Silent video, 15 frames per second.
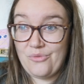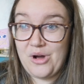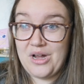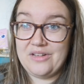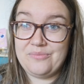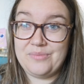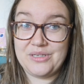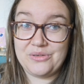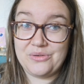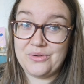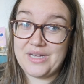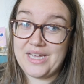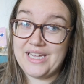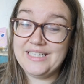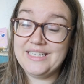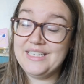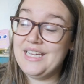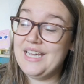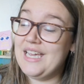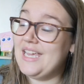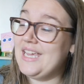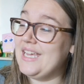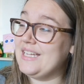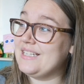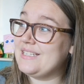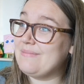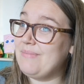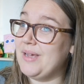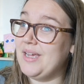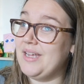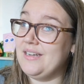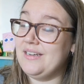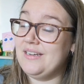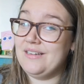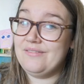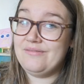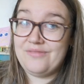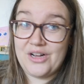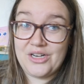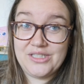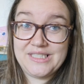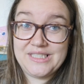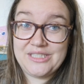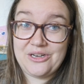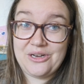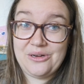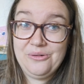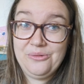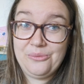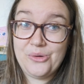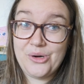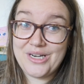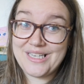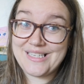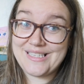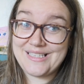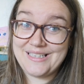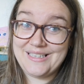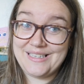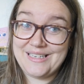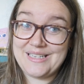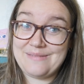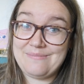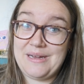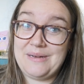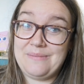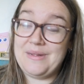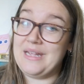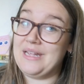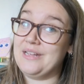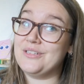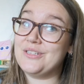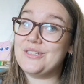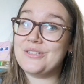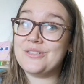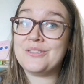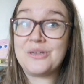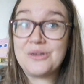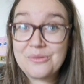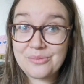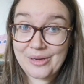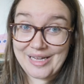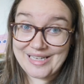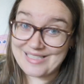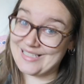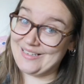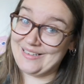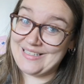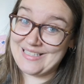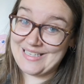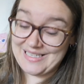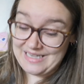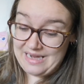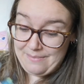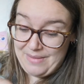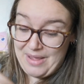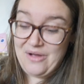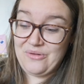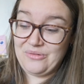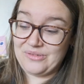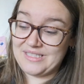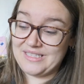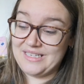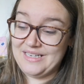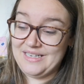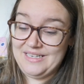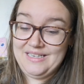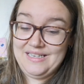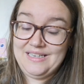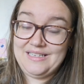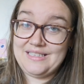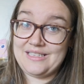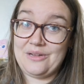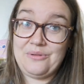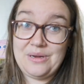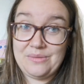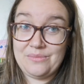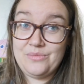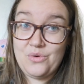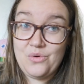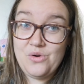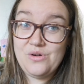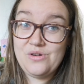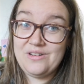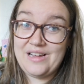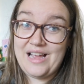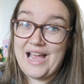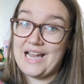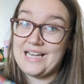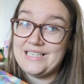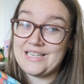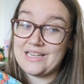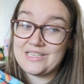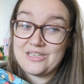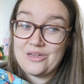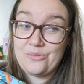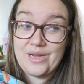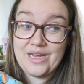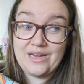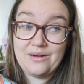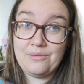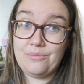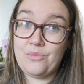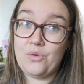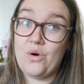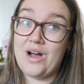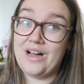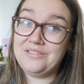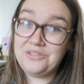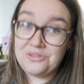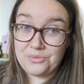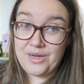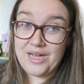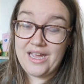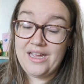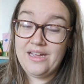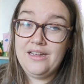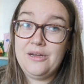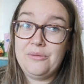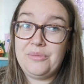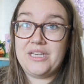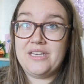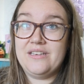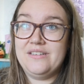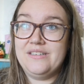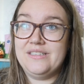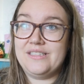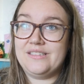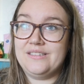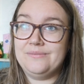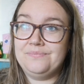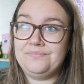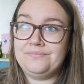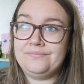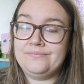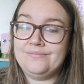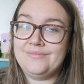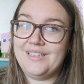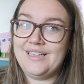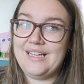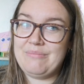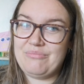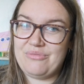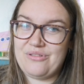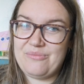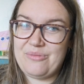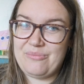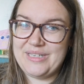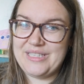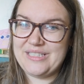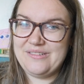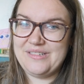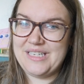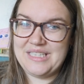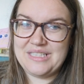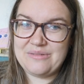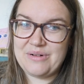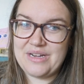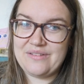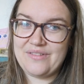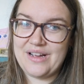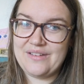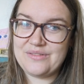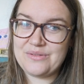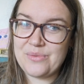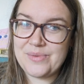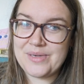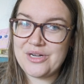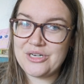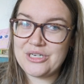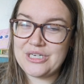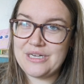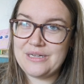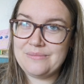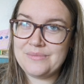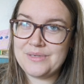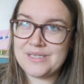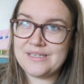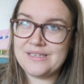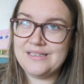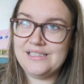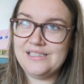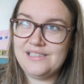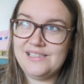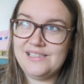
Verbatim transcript: while I've been talking. It's been fun to do. What it has done is made me super excited about sewing more and sewing more underwear, because I probably don't need twenty-five swimming costumes.